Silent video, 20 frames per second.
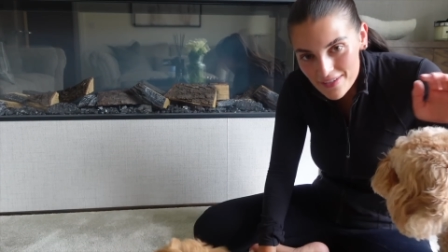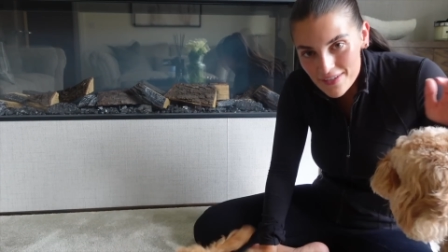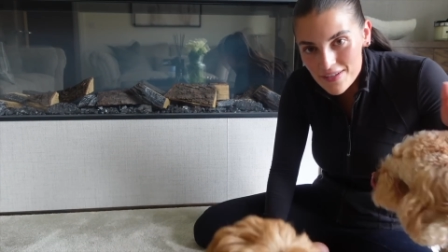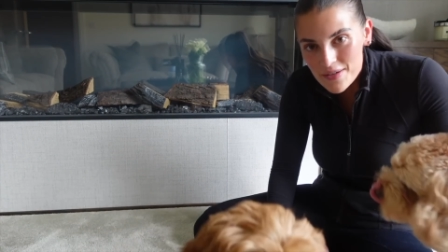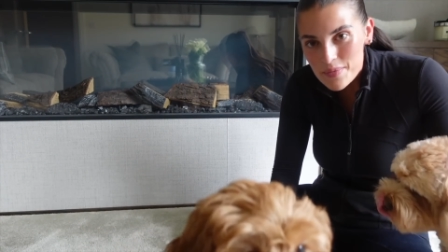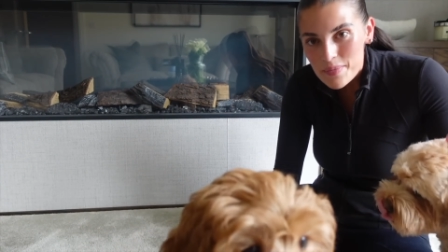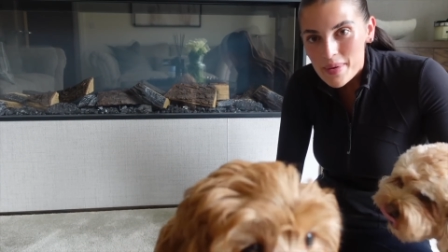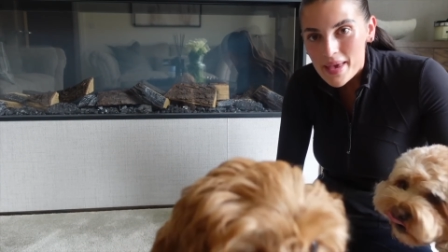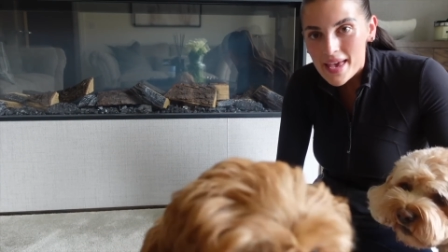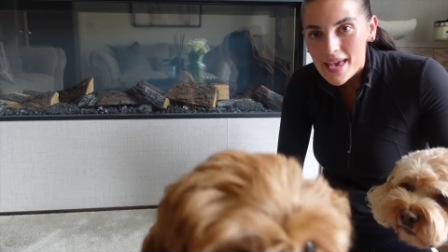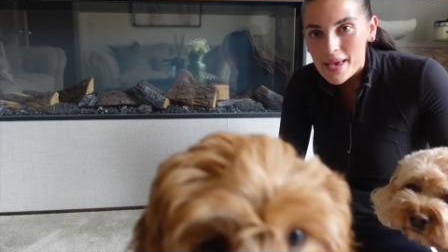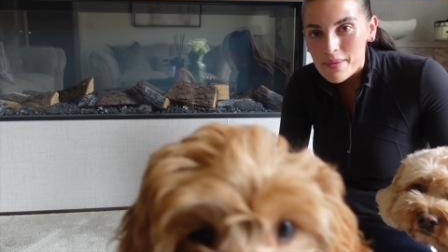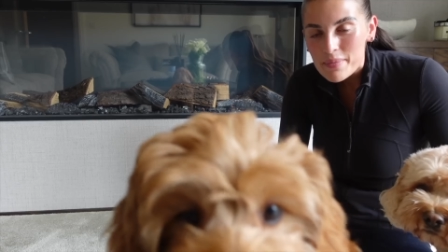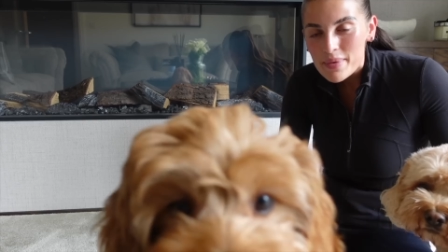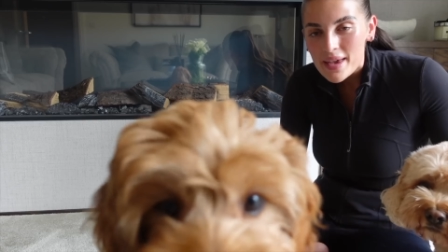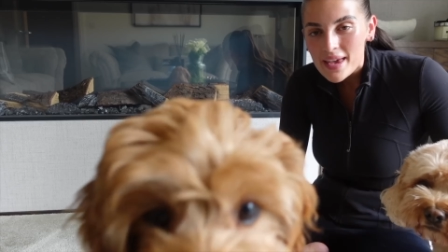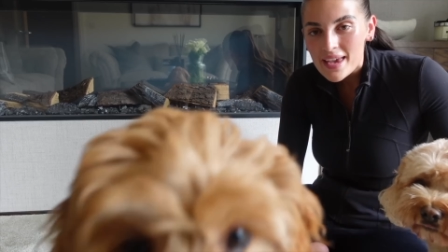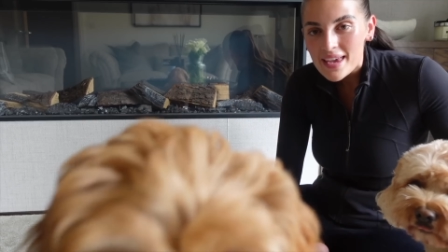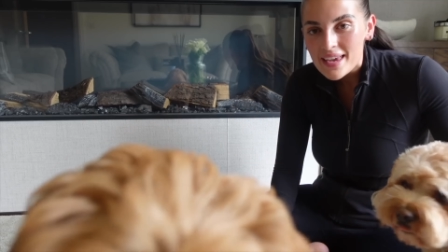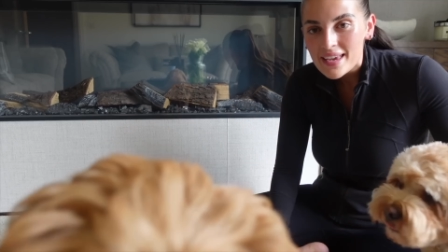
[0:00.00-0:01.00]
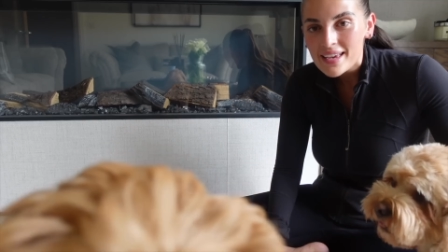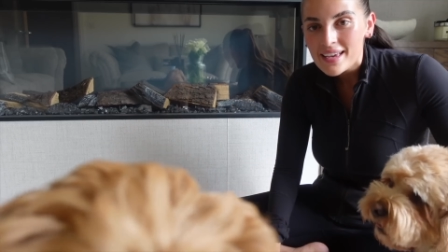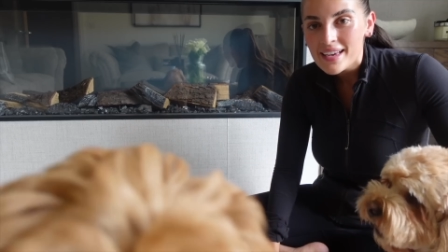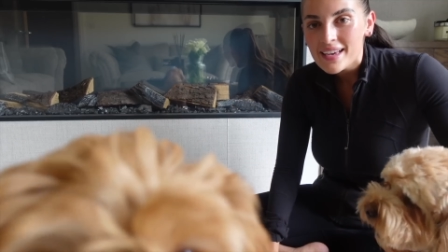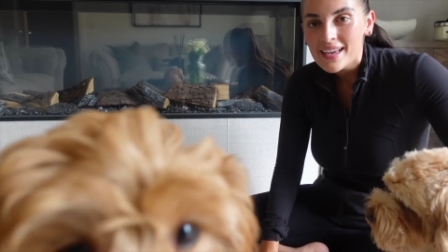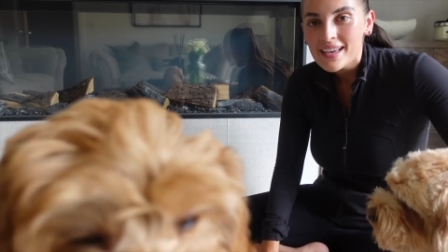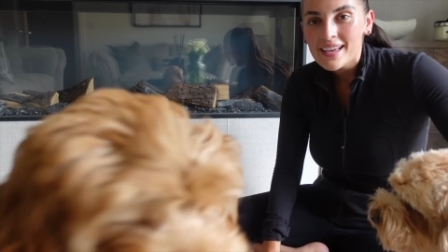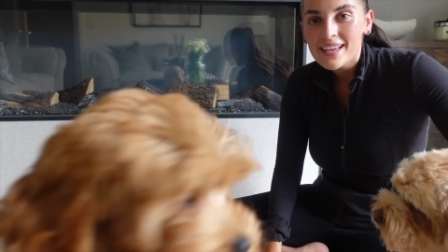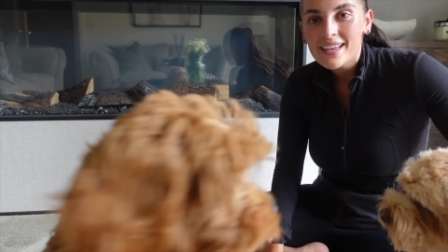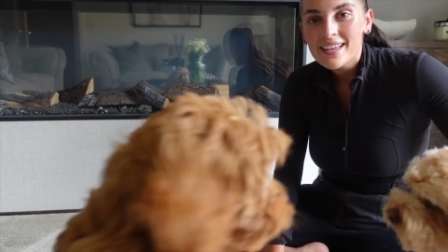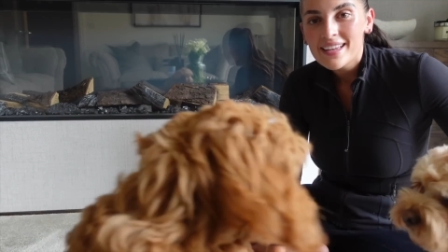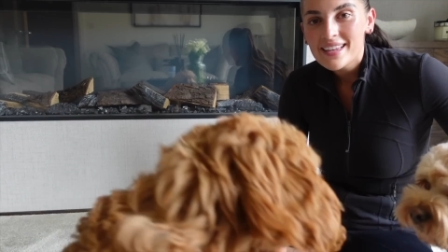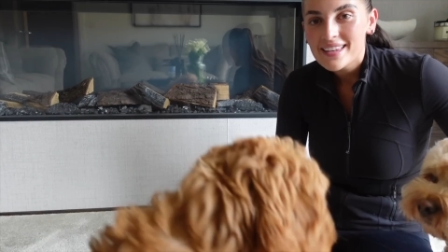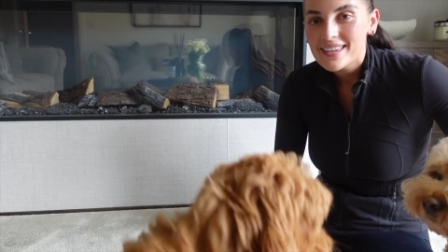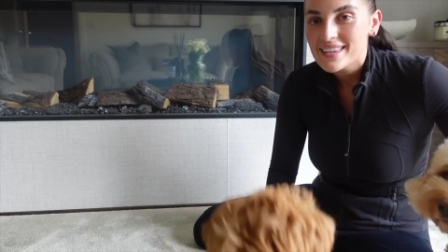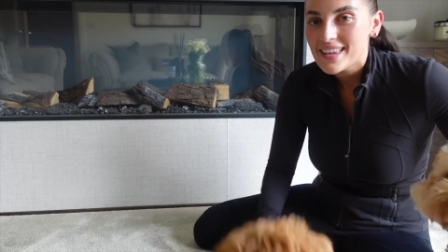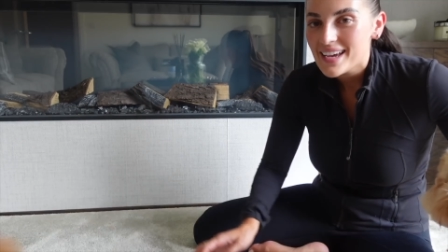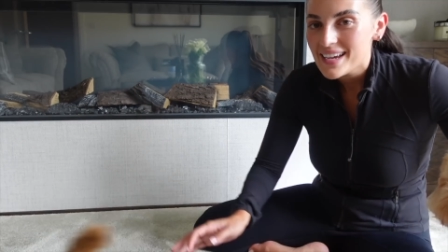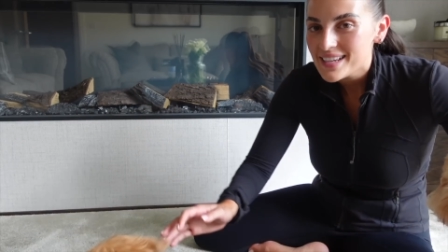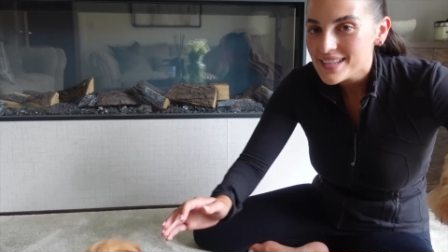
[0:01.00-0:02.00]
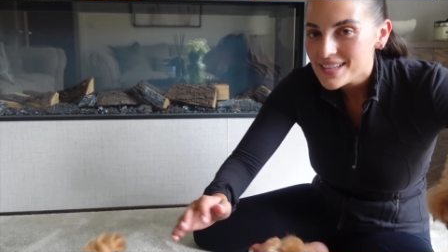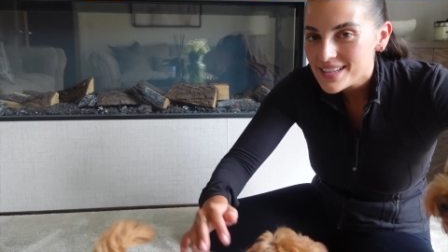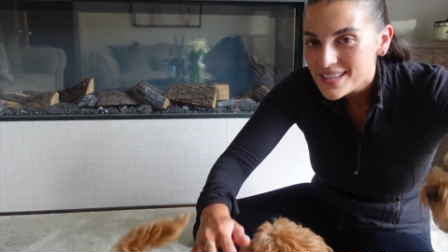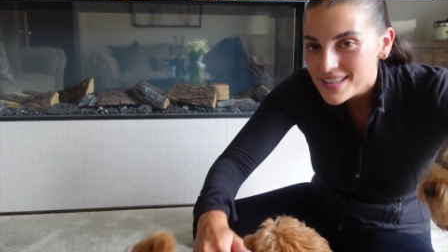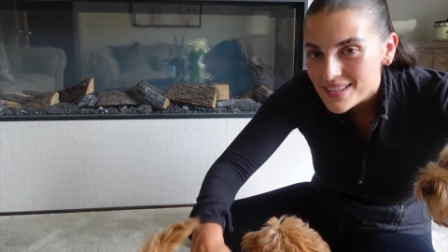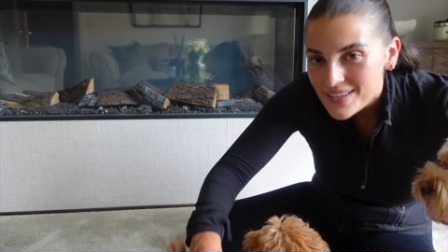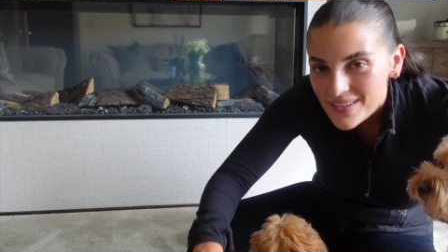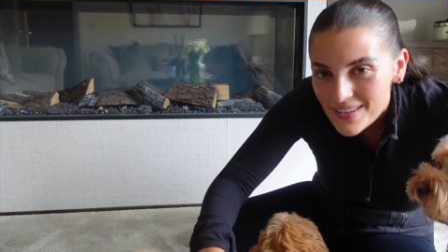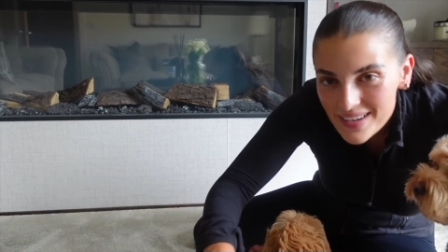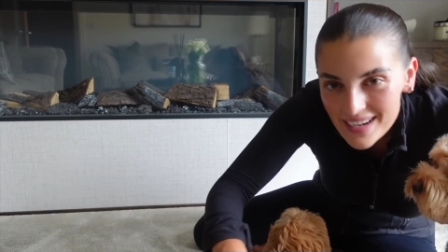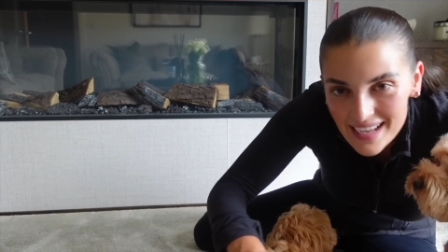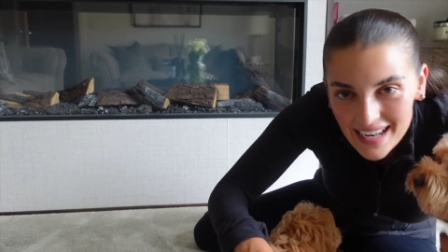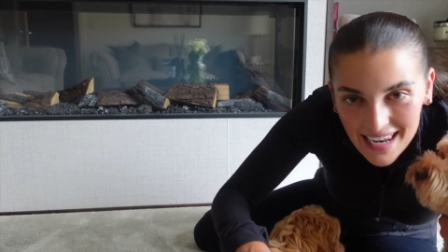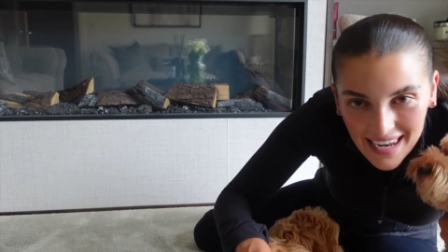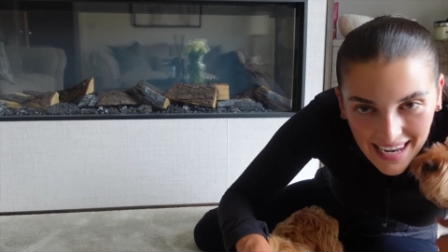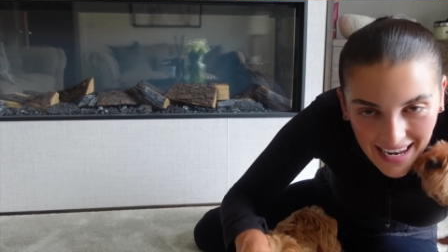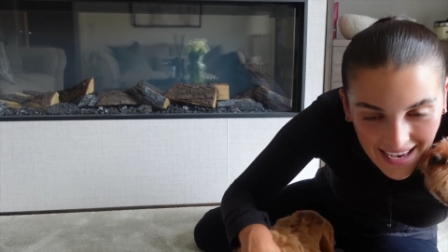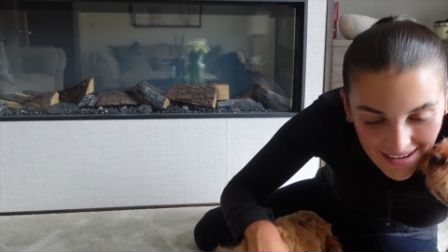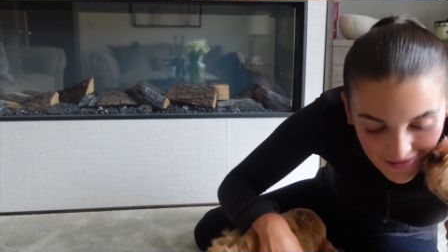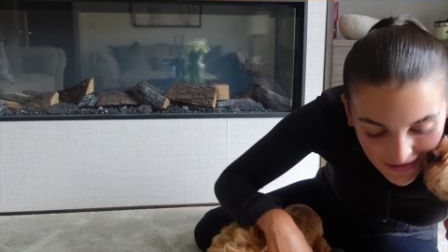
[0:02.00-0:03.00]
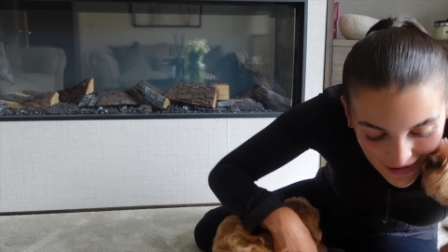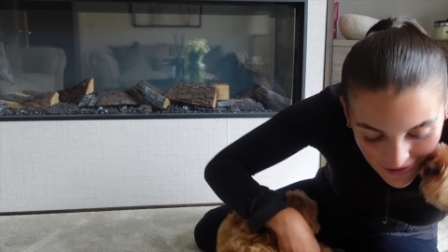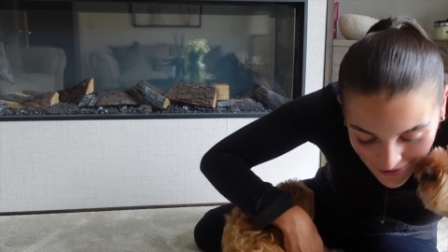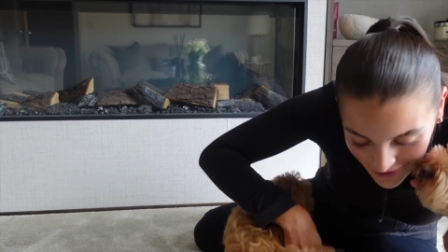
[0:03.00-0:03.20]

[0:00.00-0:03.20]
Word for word: for a baby. That is so clever